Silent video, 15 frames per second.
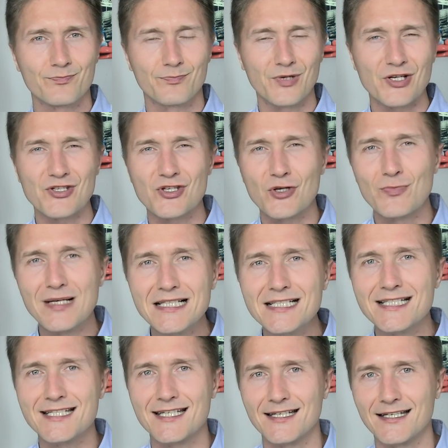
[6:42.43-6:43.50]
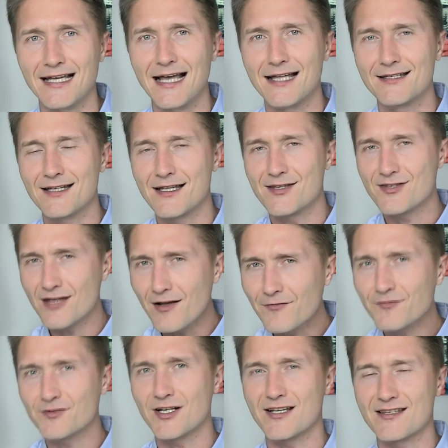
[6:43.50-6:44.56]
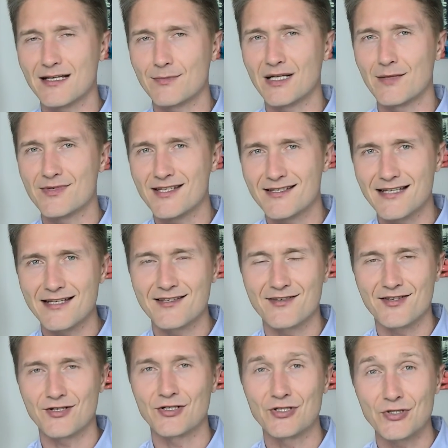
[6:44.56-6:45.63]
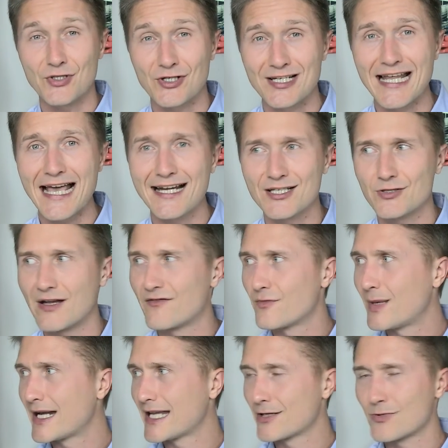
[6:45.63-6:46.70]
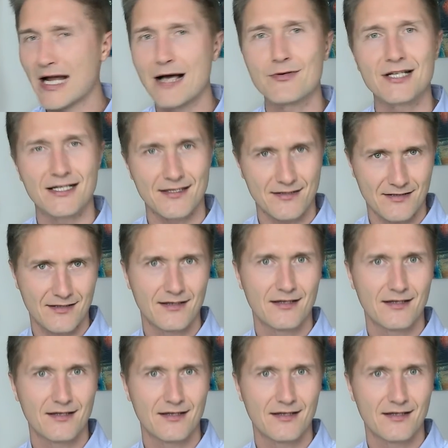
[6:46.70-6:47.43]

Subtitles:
because humility and suffering sometimes is necessary to connect to everybody around us.